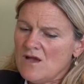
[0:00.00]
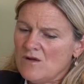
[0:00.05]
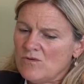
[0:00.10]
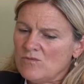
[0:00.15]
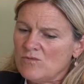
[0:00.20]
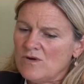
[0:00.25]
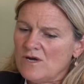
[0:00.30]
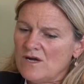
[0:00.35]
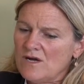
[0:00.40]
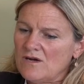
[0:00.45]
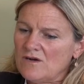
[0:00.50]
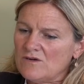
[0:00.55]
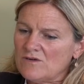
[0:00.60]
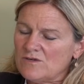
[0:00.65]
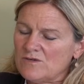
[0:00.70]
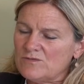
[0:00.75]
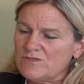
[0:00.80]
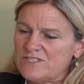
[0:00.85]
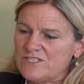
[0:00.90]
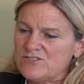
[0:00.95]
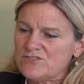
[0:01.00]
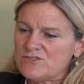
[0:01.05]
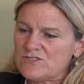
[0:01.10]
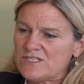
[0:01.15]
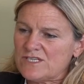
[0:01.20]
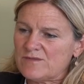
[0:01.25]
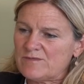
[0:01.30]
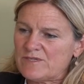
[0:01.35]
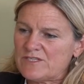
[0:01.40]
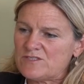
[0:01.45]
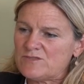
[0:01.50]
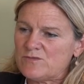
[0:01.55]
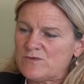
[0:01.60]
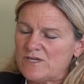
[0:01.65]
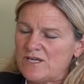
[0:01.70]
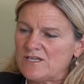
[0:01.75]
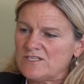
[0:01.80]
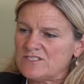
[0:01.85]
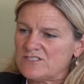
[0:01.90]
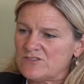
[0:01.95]
Well, it was interesting because when
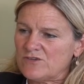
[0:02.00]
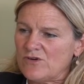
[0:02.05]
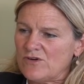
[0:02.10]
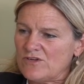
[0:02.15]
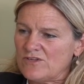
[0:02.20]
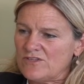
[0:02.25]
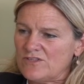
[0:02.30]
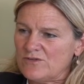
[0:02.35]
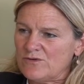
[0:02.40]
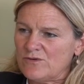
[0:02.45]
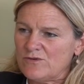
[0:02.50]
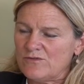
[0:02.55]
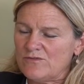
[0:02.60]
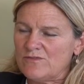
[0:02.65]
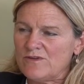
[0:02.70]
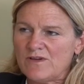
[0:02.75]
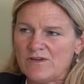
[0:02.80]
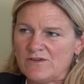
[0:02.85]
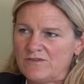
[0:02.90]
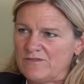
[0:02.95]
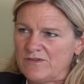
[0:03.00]
I started, there were very,